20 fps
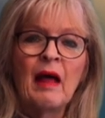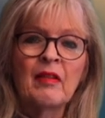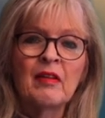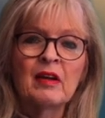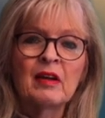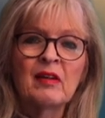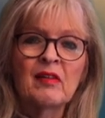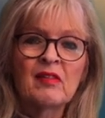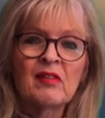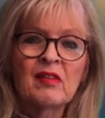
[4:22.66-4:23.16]

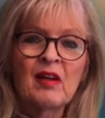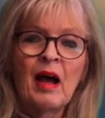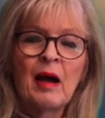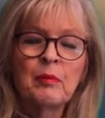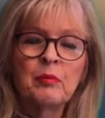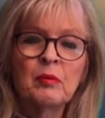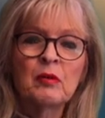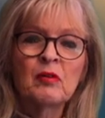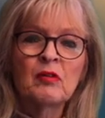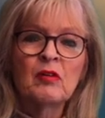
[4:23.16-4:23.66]
The
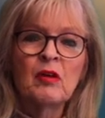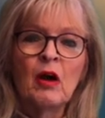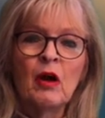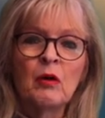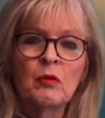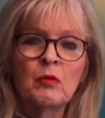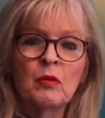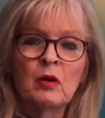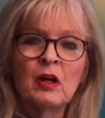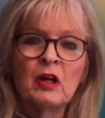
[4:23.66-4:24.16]
disciples
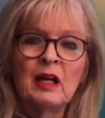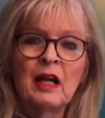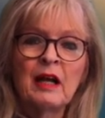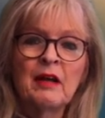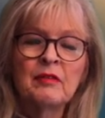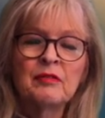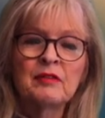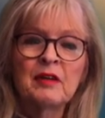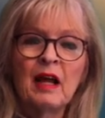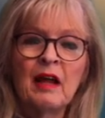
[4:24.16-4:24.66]
were
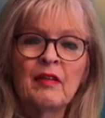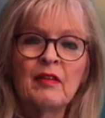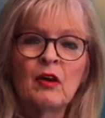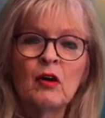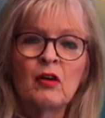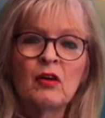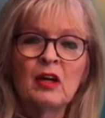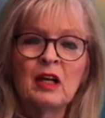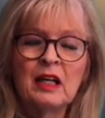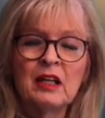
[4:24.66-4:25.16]
left and the
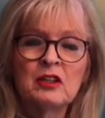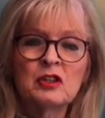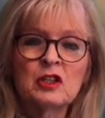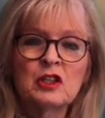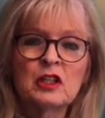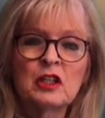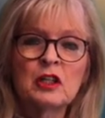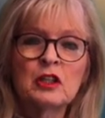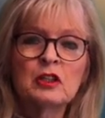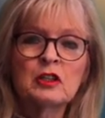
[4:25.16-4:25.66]
early
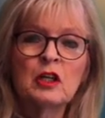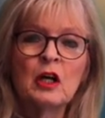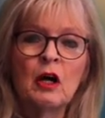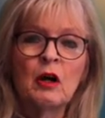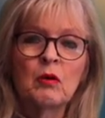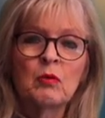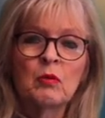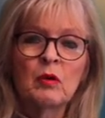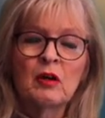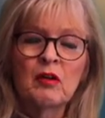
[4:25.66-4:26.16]
church
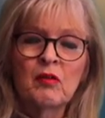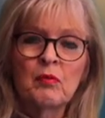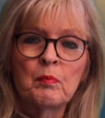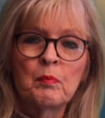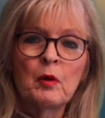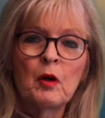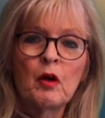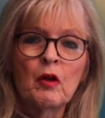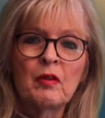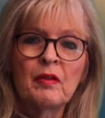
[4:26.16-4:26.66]
was
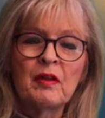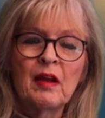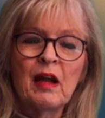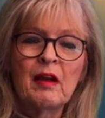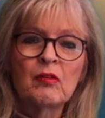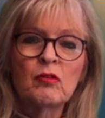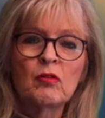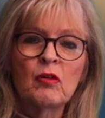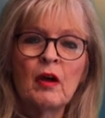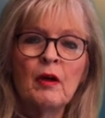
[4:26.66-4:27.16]
birthed.
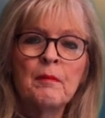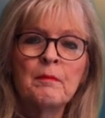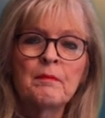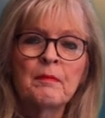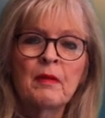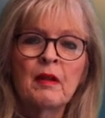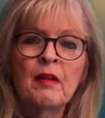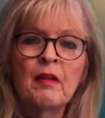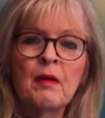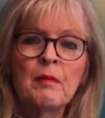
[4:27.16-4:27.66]
And so
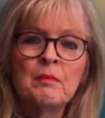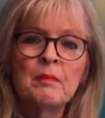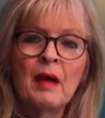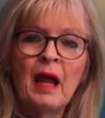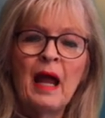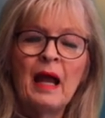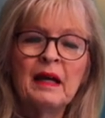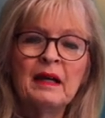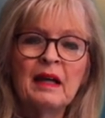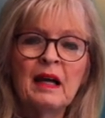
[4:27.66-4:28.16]
the
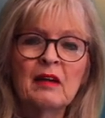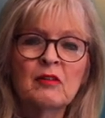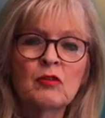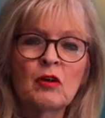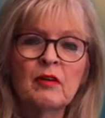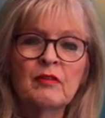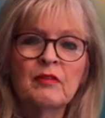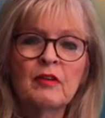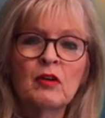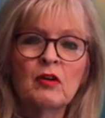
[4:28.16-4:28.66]
mandate
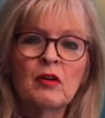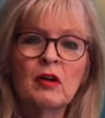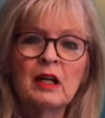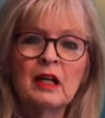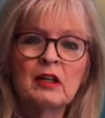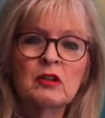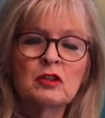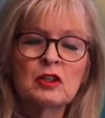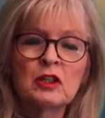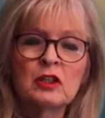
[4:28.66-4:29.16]
of the
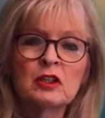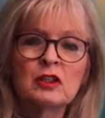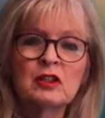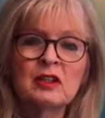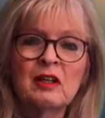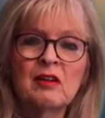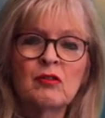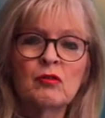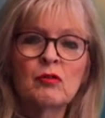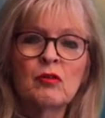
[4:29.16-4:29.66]
early church
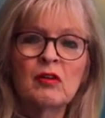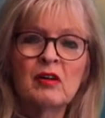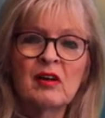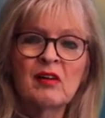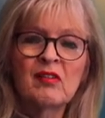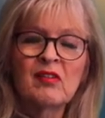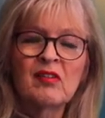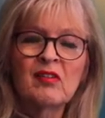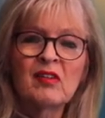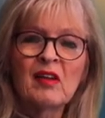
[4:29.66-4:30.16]
is to
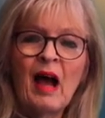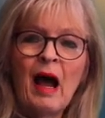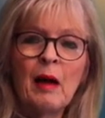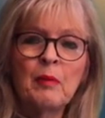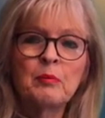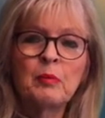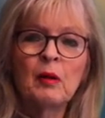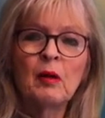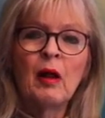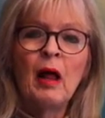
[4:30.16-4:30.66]

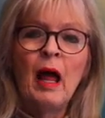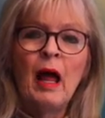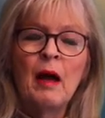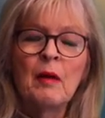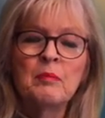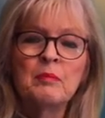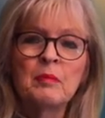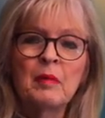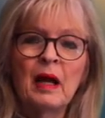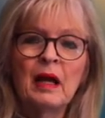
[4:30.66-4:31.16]
disciple
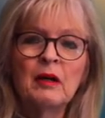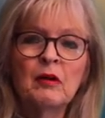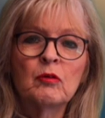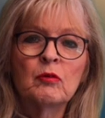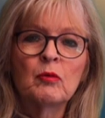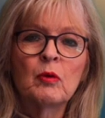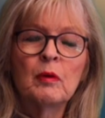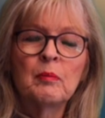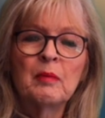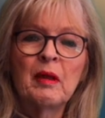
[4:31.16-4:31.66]
men
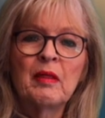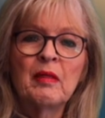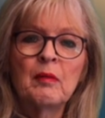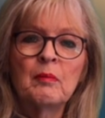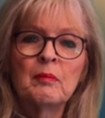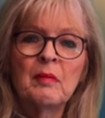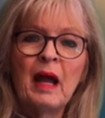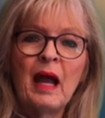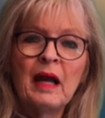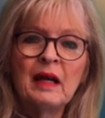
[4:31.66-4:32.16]
and women. The
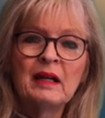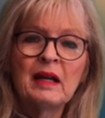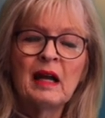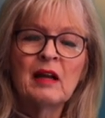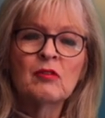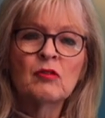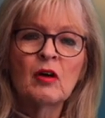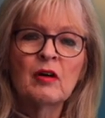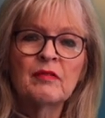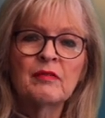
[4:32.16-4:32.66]

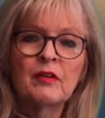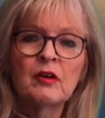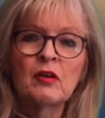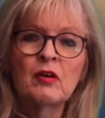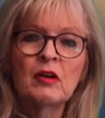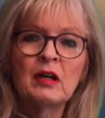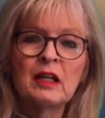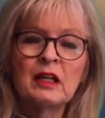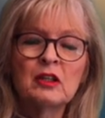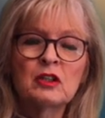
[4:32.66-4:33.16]
mandate of the
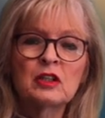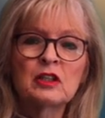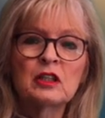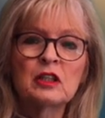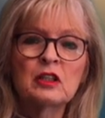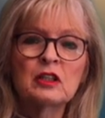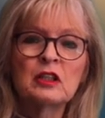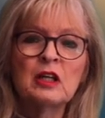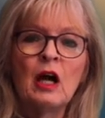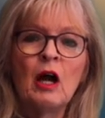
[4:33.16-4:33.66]
early
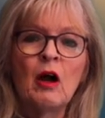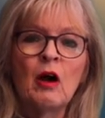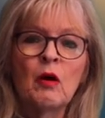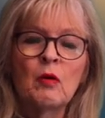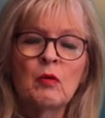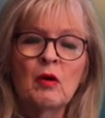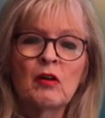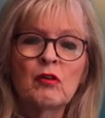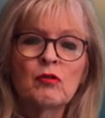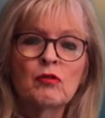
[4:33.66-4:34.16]
church
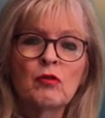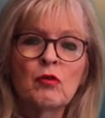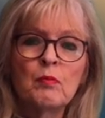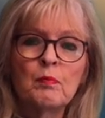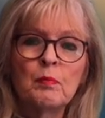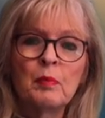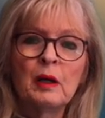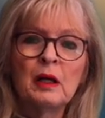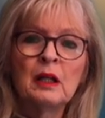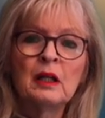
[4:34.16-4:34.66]
was to
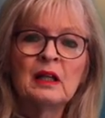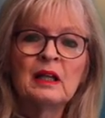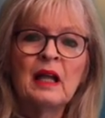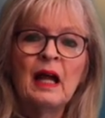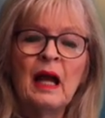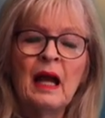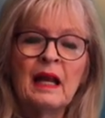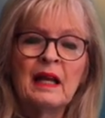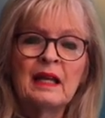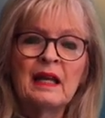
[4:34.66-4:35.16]
build
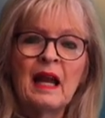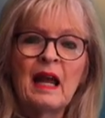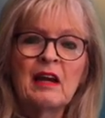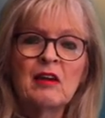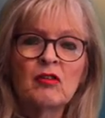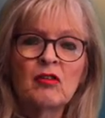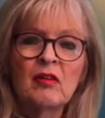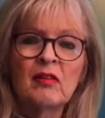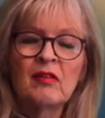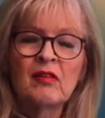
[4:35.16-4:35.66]

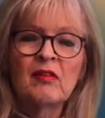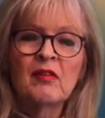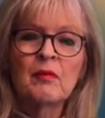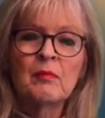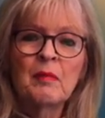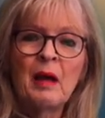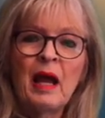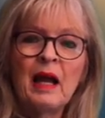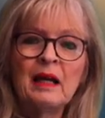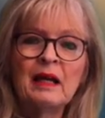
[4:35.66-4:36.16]
nations. The
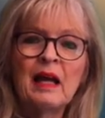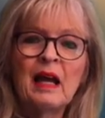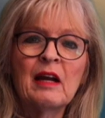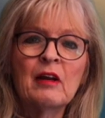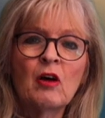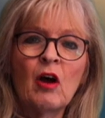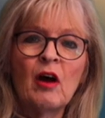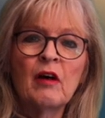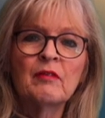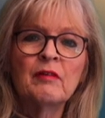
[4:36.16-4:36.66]

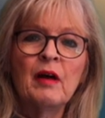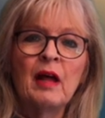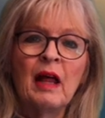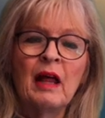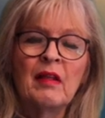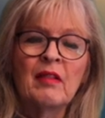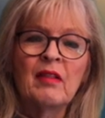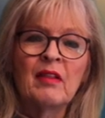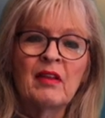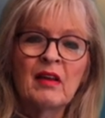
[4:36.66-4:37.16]
mandate of
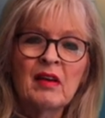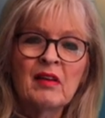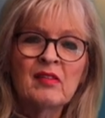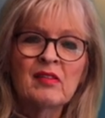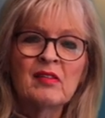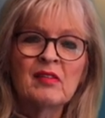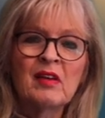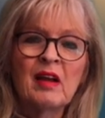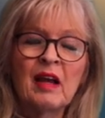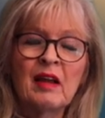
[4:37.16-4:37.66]

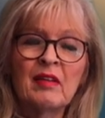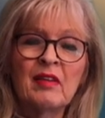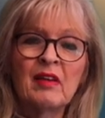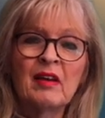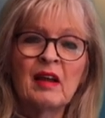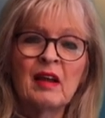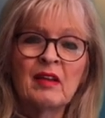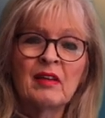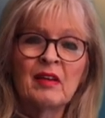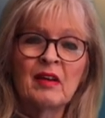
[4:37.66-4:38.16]
this,
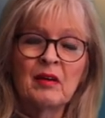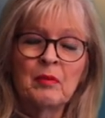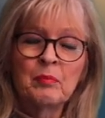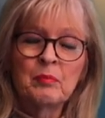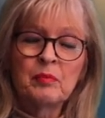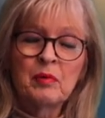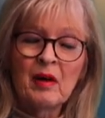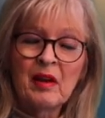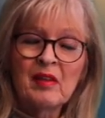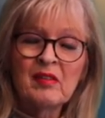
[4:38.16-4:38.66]
the
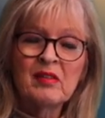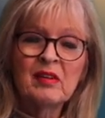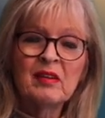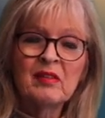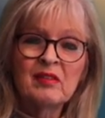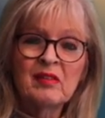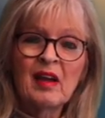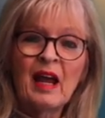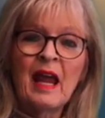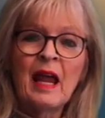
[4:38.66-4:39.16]

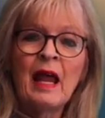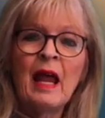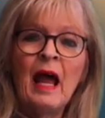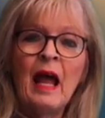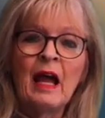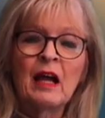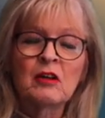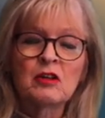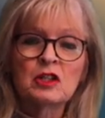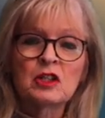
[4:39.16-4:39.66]
present day
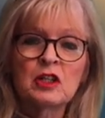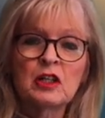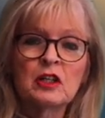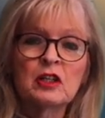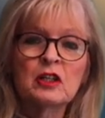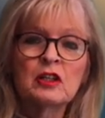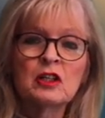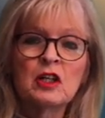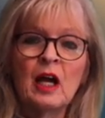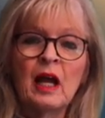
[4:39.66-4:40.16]

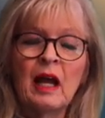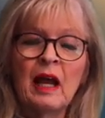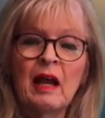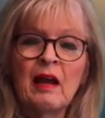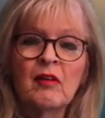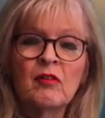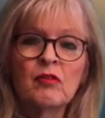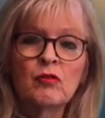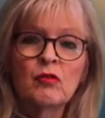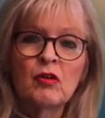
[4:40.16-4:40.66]
church,
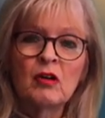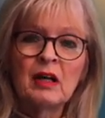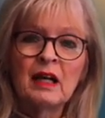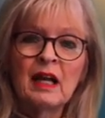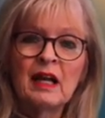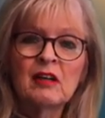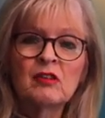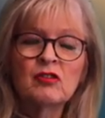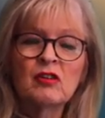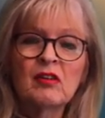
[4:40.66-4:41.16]
is to
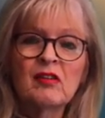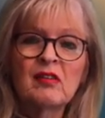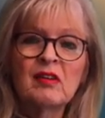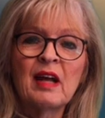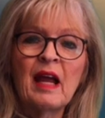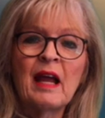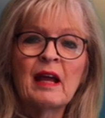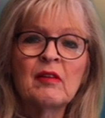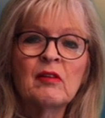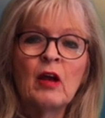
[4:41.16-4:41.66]

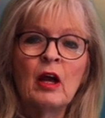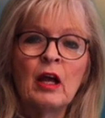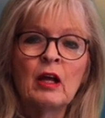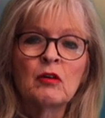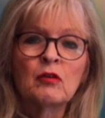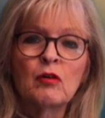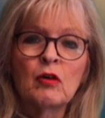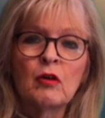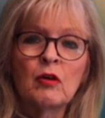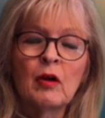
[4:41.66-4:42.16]
legislate,
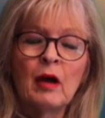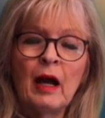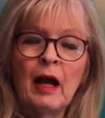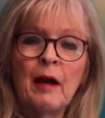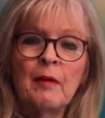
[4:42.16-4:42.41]
to